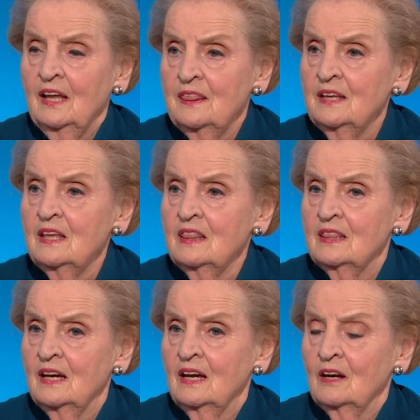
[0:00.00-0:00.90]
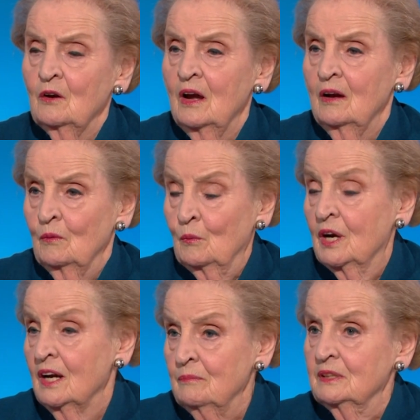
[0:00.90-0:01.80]
I think that
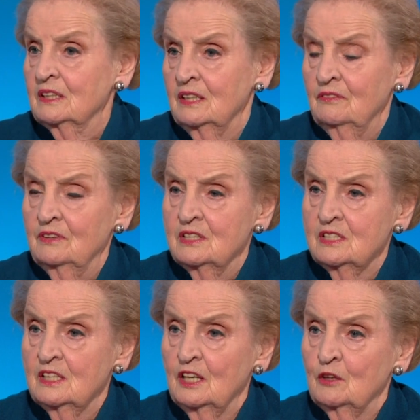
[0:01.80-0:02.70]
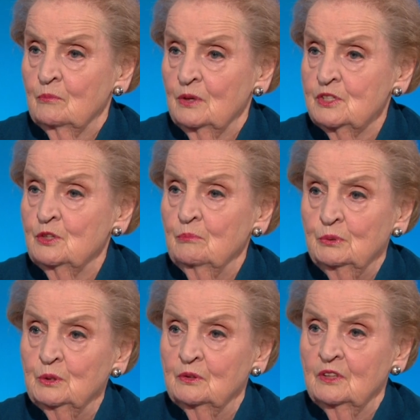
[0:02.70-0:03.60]
what I believe is that President
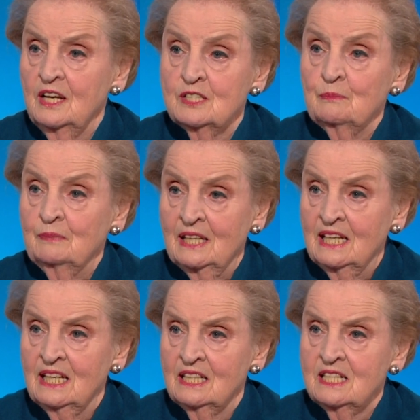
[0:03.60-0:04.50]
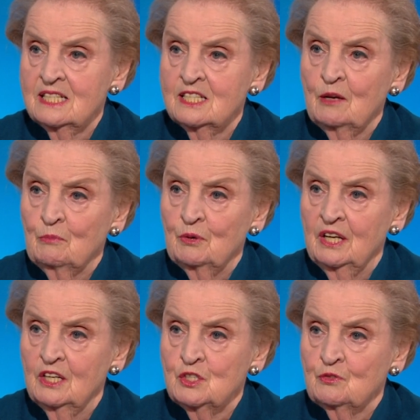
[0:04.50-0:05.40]
Putin has a plan to
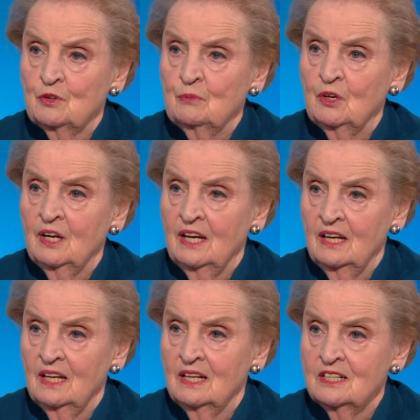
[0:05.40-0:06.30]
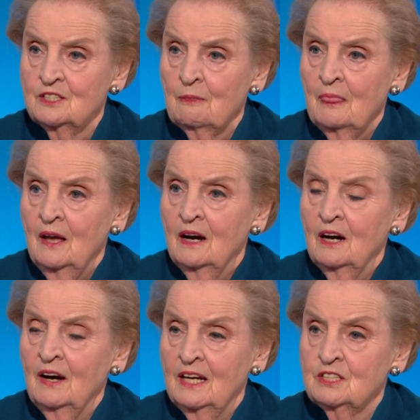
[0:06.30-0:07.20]
separate us from our allies
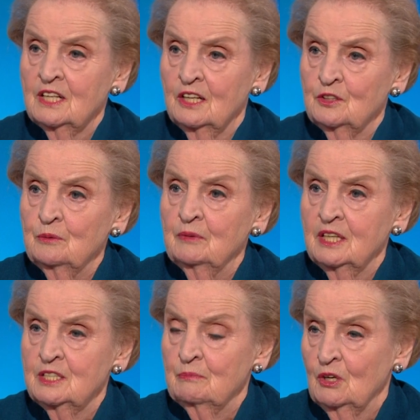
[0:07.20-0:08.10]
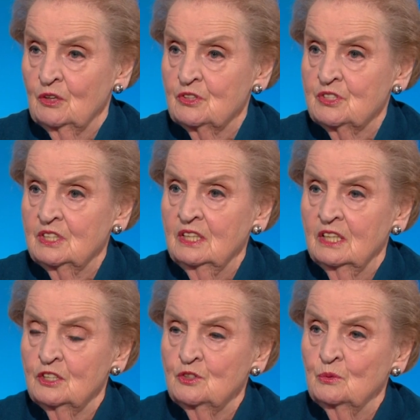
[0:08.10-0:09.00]
uh, and to undermine democracy
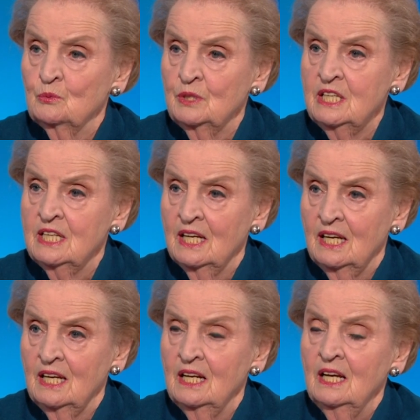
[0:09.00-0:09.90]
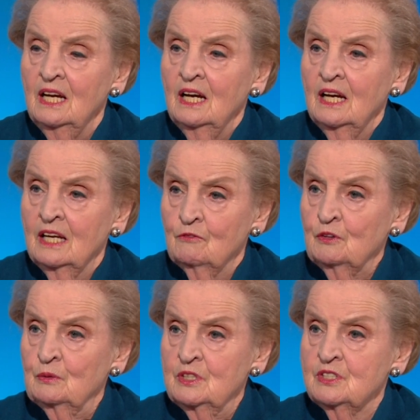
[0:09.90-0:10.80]
and to regain
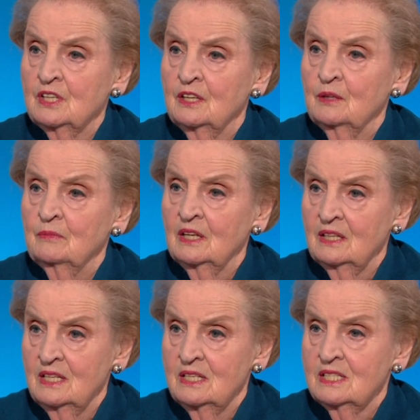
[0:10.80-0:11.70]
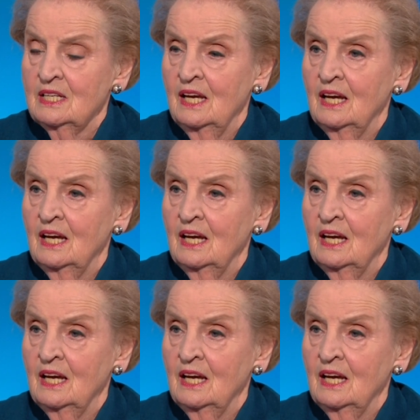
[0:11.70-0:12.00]
influence in the Middle East.